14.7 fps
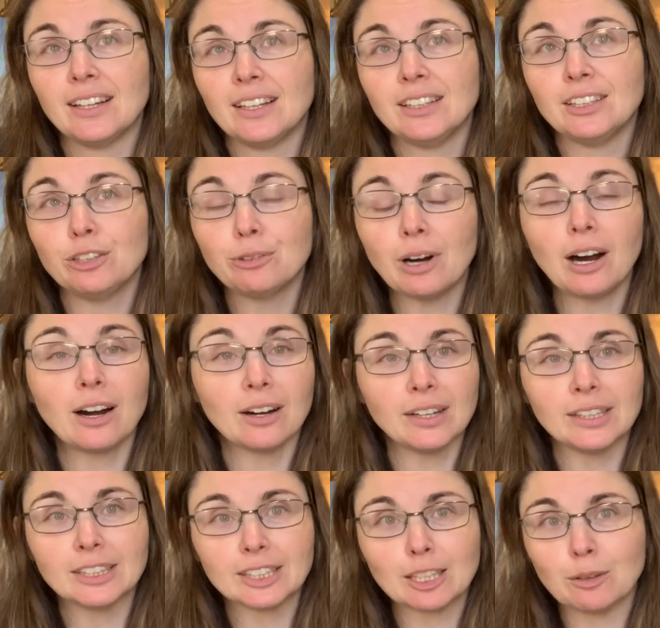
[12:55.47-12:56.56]
you are
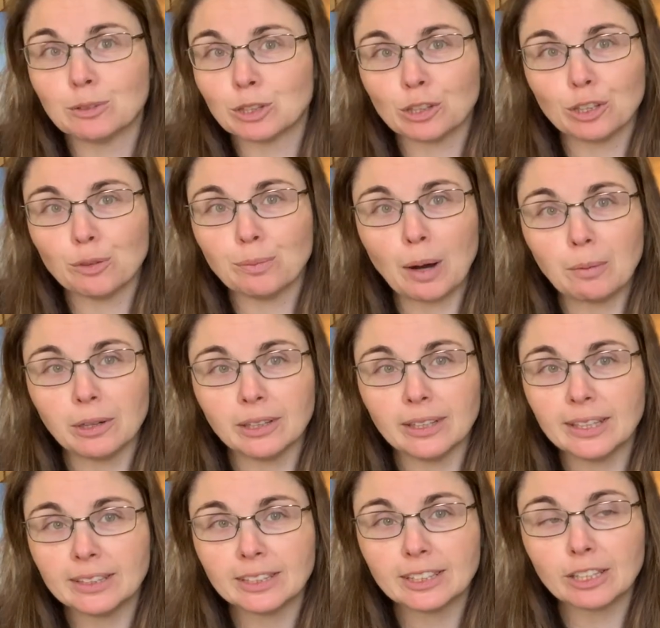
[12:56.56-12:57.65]
in some sort of bubble.
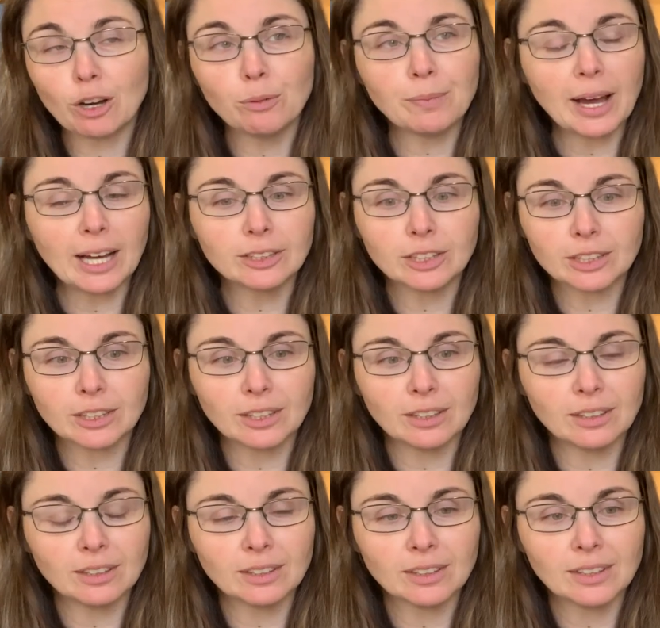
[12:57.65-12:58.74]
It's so
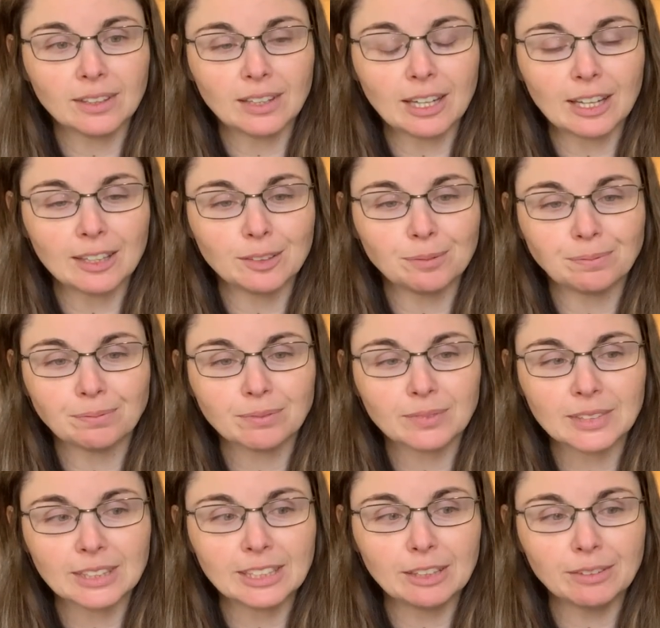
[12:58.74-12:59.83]
magical.
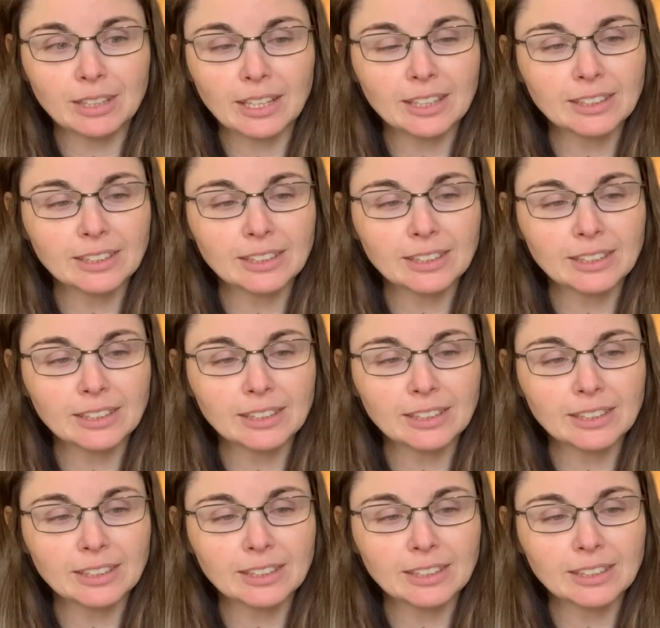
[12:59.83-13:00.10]
It's